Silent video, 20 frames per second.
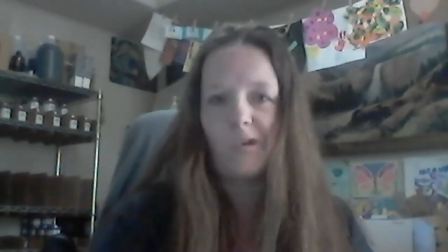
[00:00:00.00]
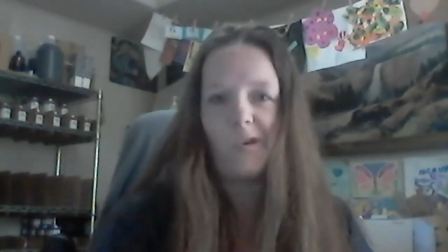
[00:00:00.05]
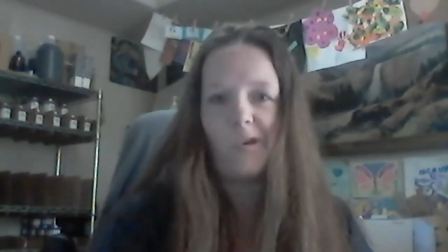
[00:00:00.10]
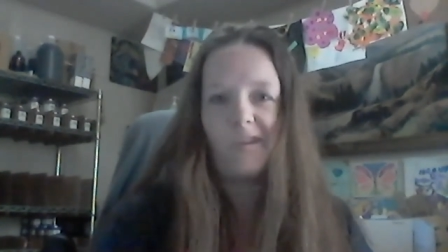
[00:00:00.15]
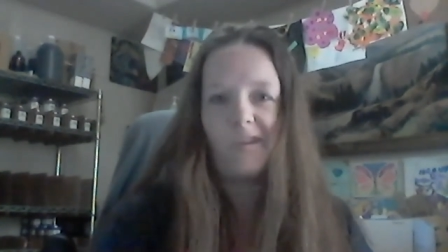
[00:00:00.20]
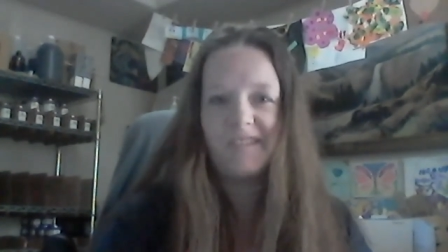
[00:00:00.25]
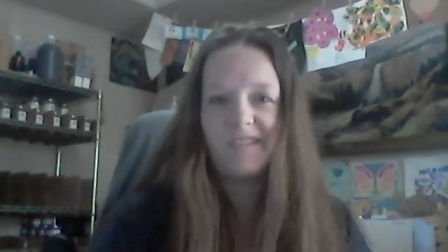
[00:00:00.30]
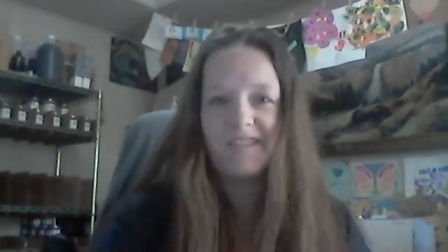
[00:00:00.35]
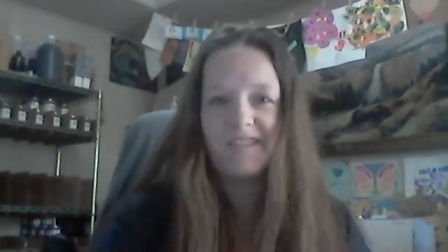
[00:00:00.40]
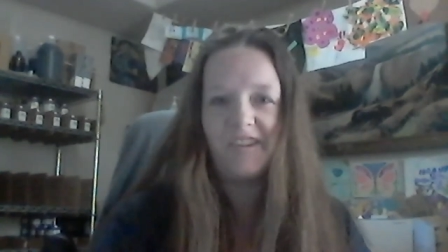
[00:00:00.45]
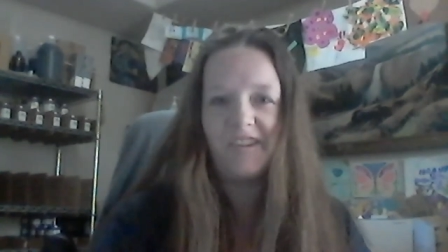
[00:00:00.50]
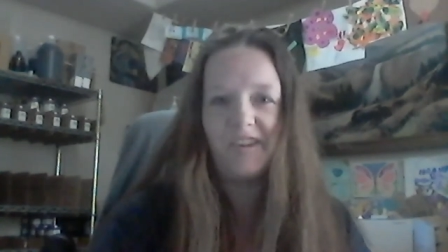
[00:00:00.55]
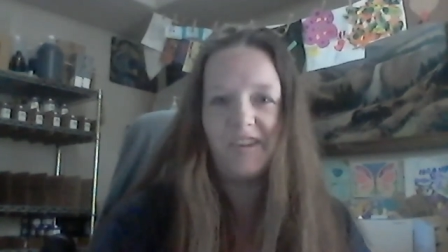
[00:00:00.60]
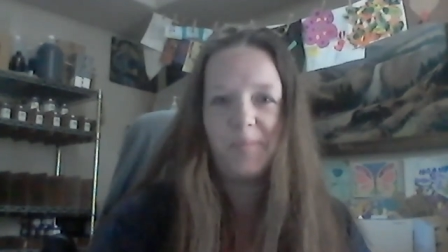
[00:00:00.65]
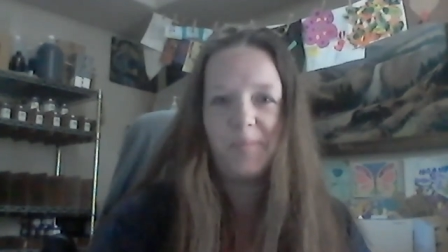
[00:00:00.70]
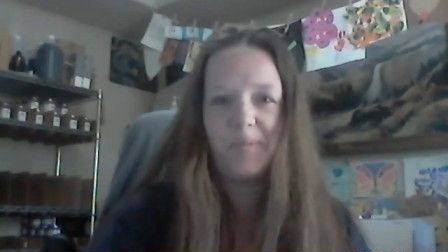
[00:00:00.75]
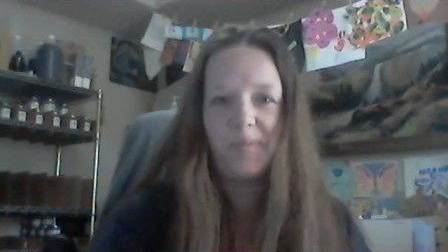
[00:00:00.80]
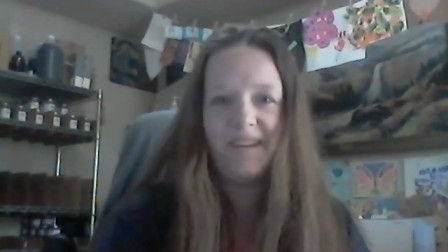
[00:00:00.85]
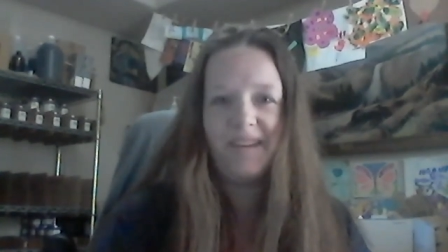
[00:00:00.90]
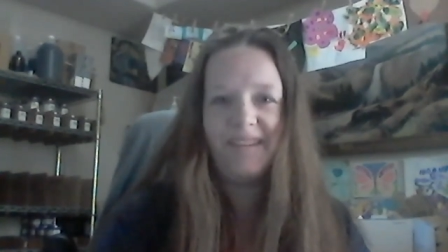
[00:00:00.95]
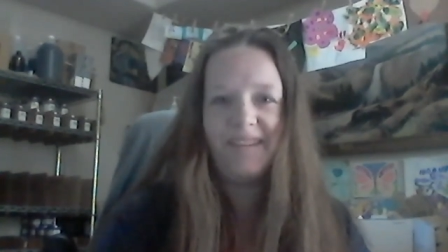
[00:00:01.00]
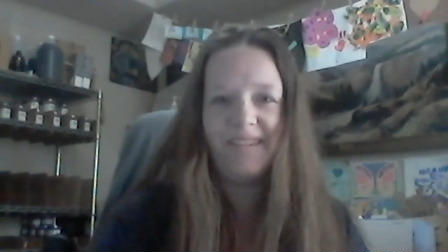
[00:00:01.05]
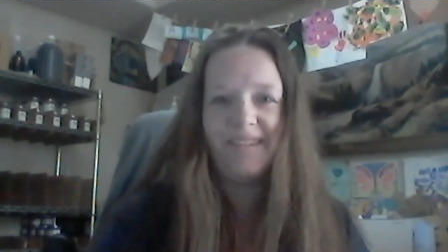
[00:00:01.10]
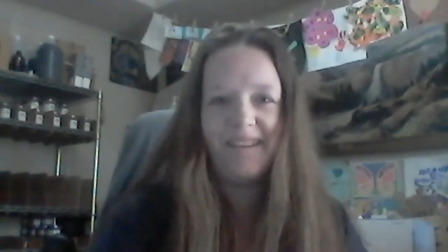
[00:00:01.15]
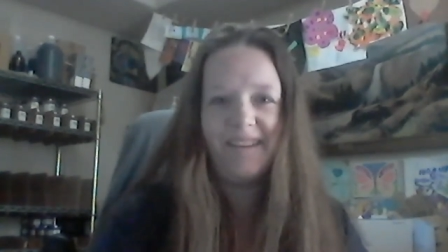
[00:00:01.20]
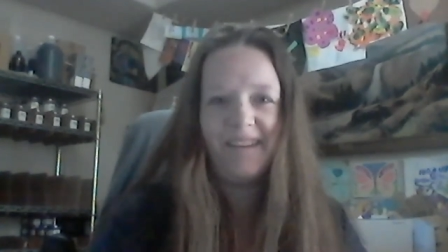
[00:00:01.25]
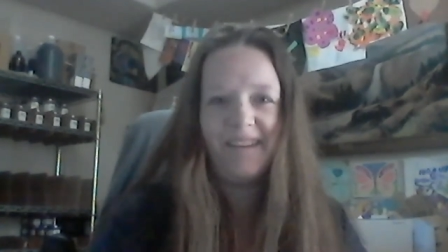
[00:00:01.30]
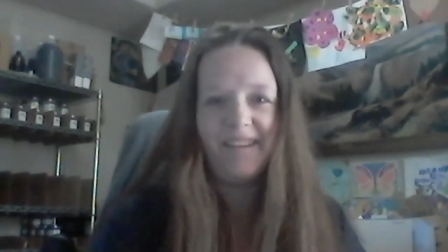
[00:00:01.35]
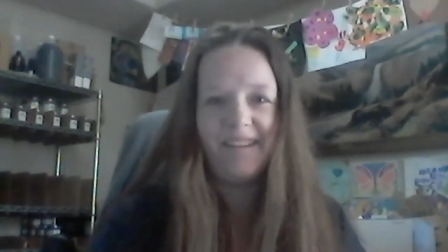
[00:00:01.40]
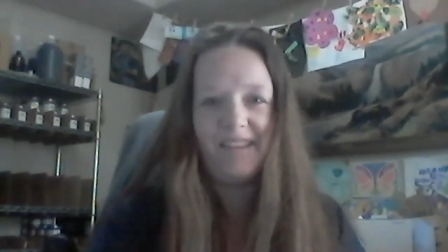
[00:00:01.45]
corn syrup in
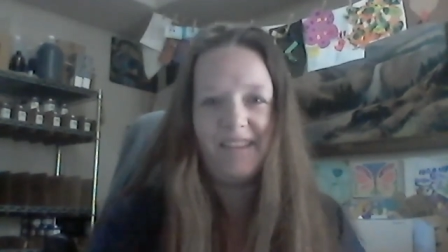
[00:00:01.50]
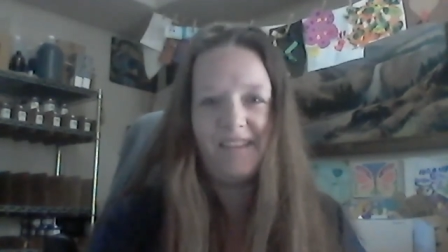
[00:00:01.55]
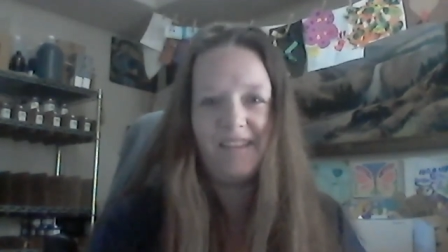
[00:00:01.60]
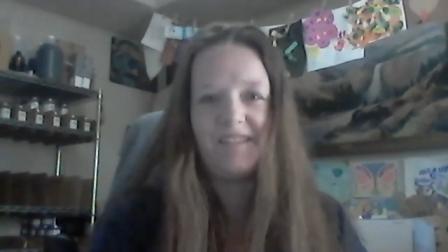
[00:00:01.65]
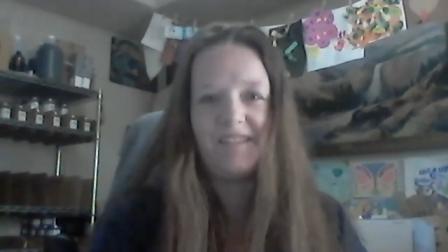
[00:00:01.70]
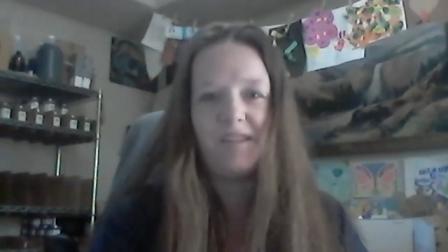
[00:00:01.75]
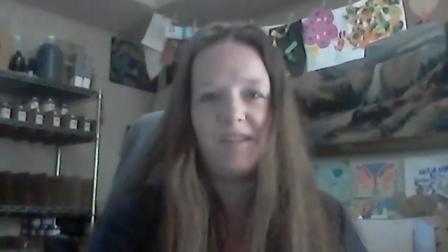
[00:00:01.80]
uh, the